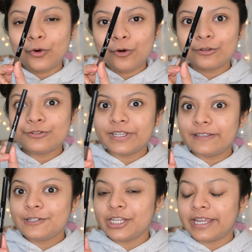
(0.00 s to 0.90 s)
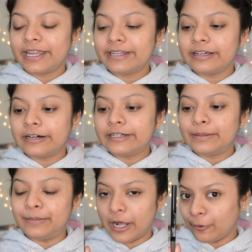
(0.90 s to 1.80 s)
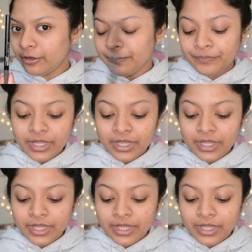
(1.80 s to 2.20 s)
also in the shade deep brown.